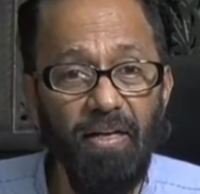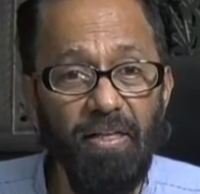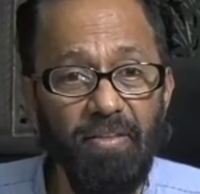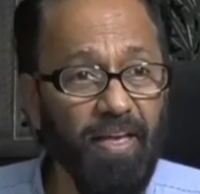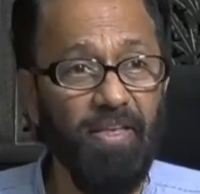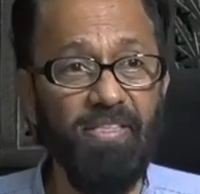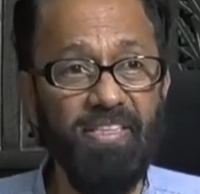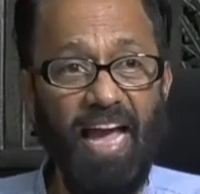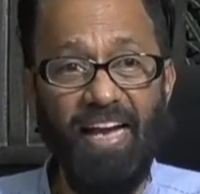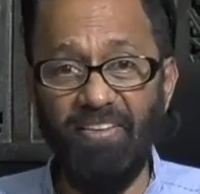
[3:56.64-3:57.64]
There's
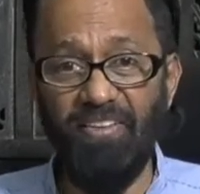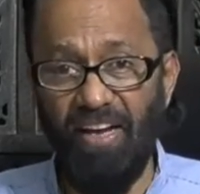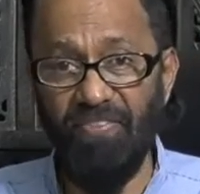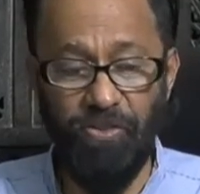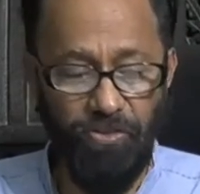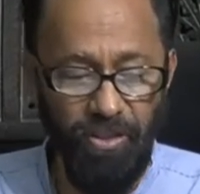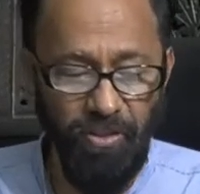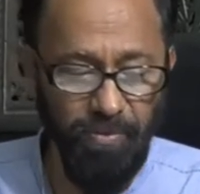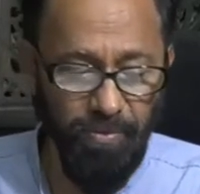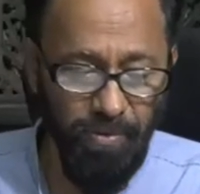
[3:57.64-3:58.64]
gang rivalry,
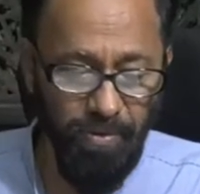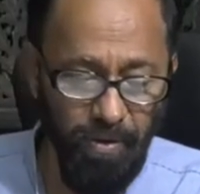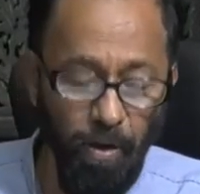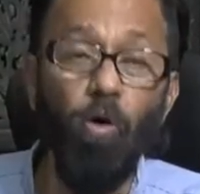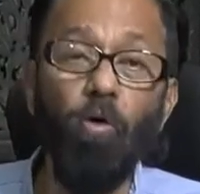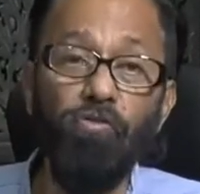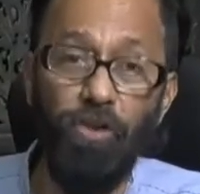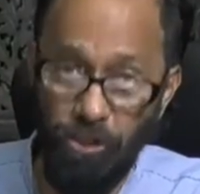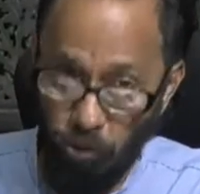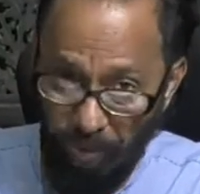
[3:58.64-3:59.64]

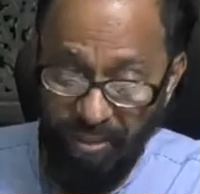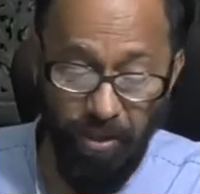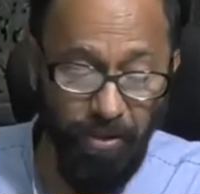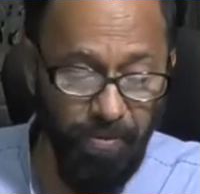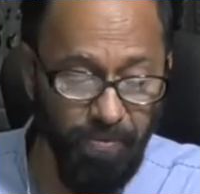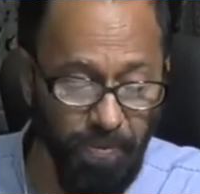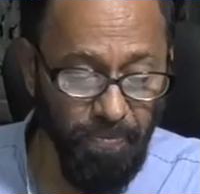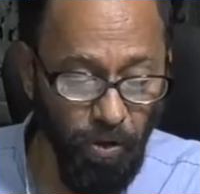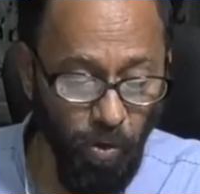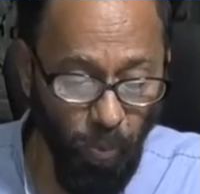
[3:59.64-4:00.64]
first within,
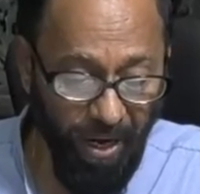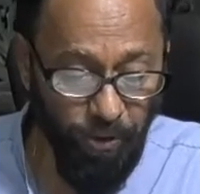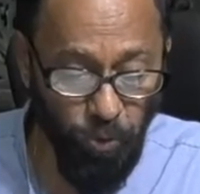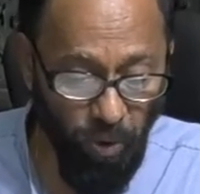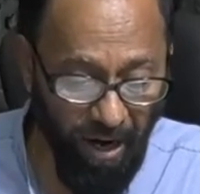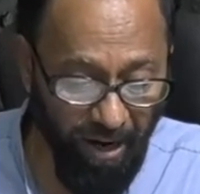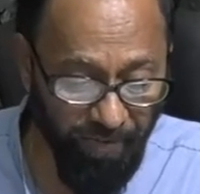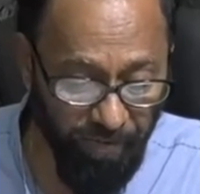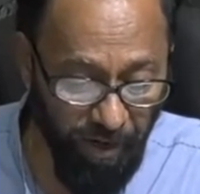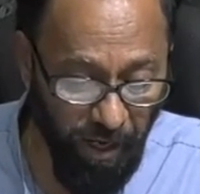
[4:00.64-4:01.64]
where you
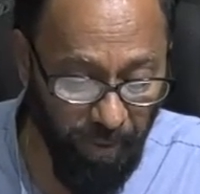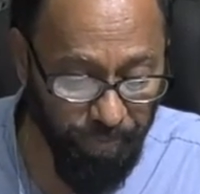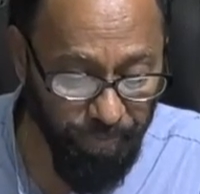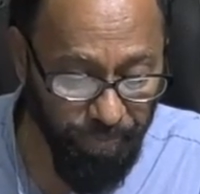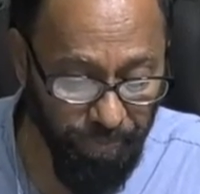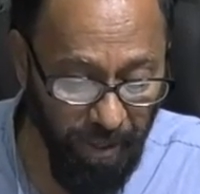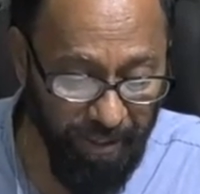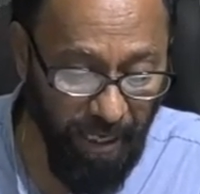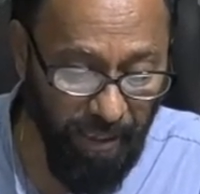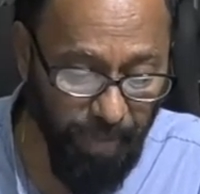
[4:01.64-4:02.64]
have a
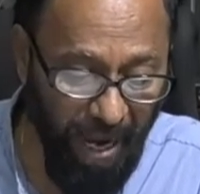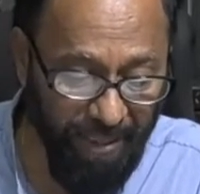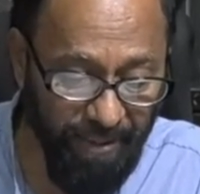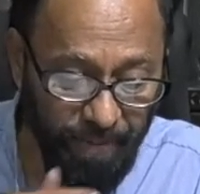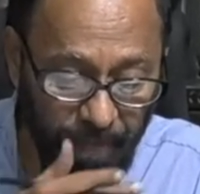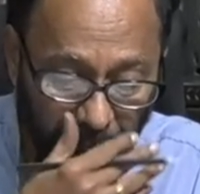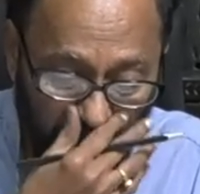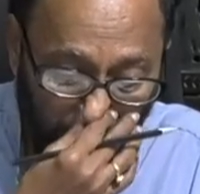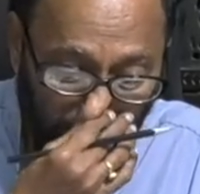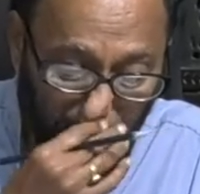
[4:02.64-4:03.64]
young man
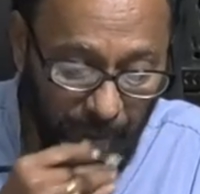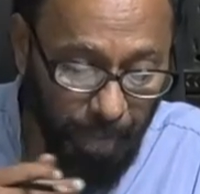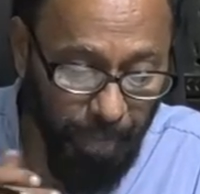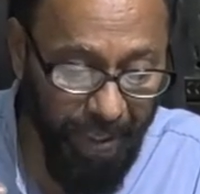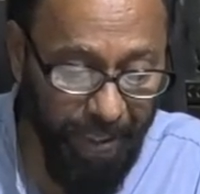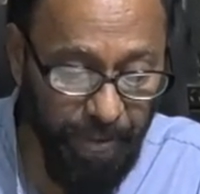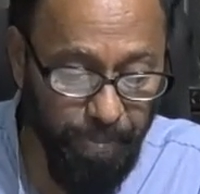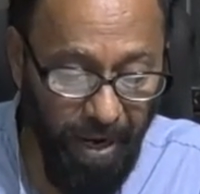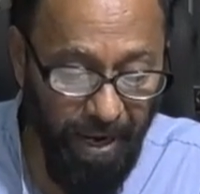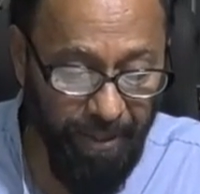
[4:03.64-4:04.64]
played
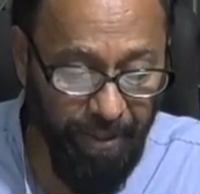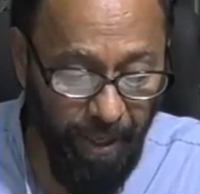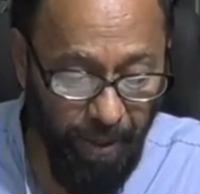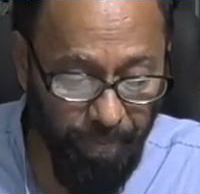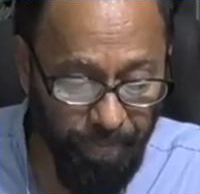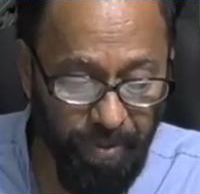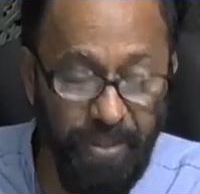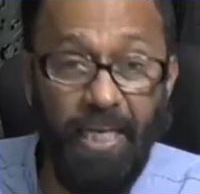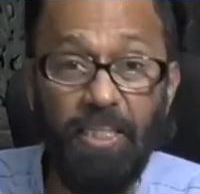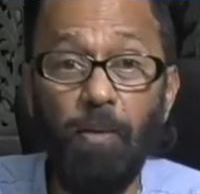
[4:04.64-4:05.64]
by
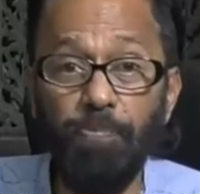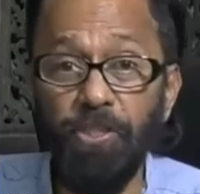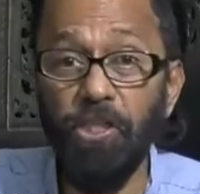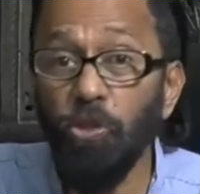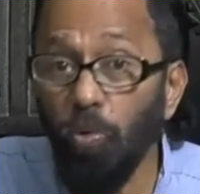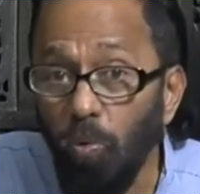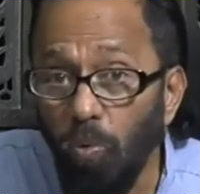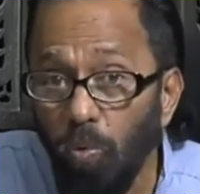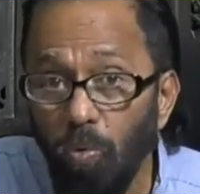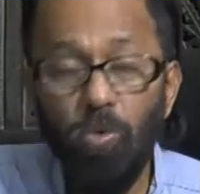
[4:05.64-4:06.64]
Getup Srinu,
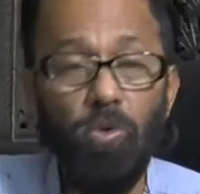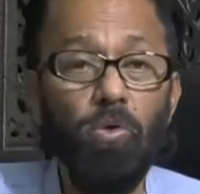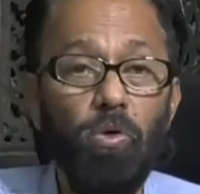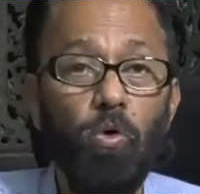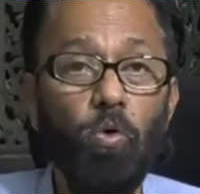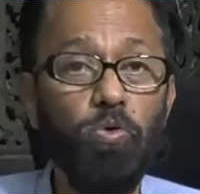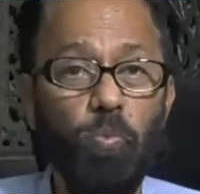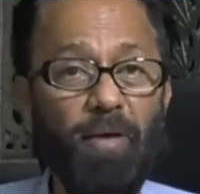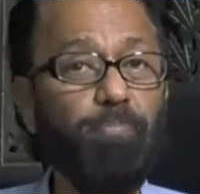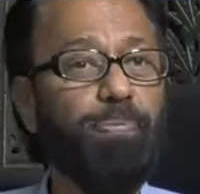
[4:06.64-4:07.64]
who's
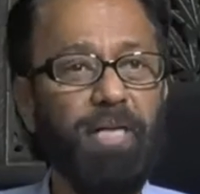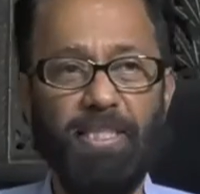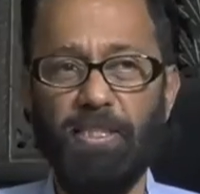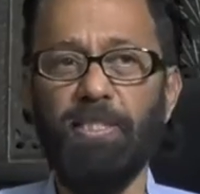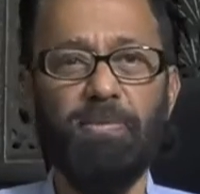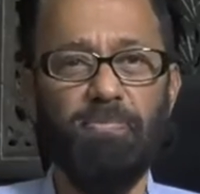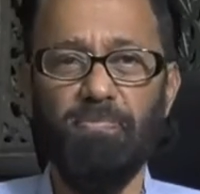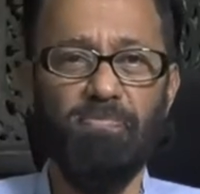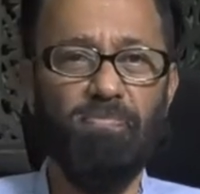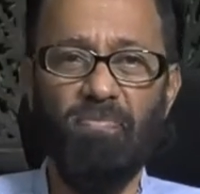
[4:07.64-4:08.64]
one bright,
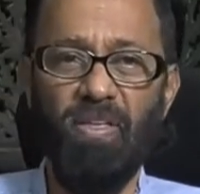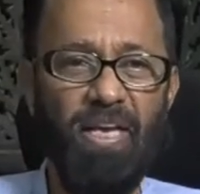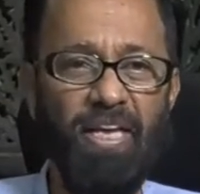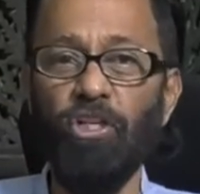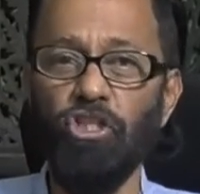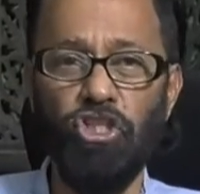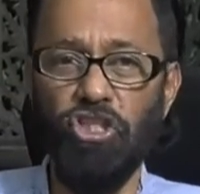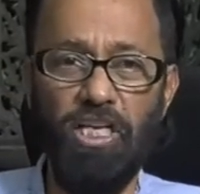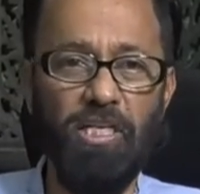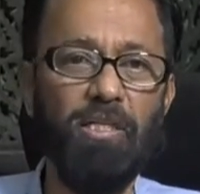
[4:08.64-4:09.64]

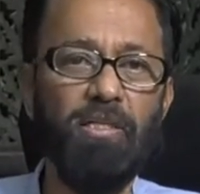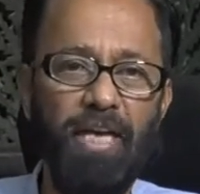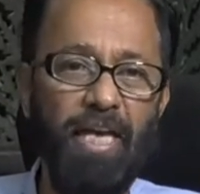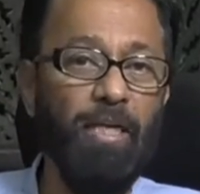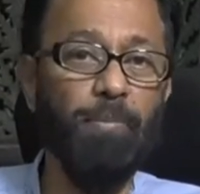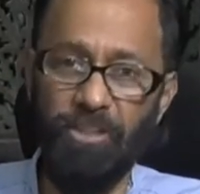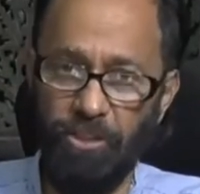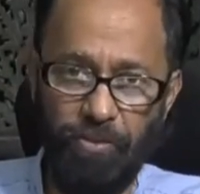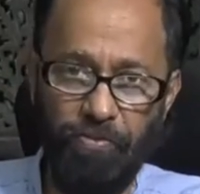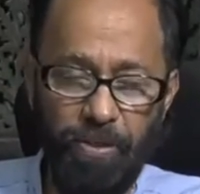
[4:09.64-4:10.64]
energetic element in
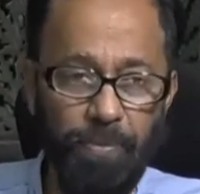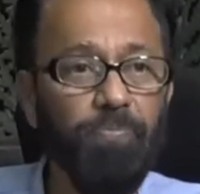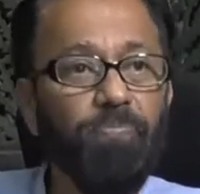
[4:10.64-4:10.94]
the film.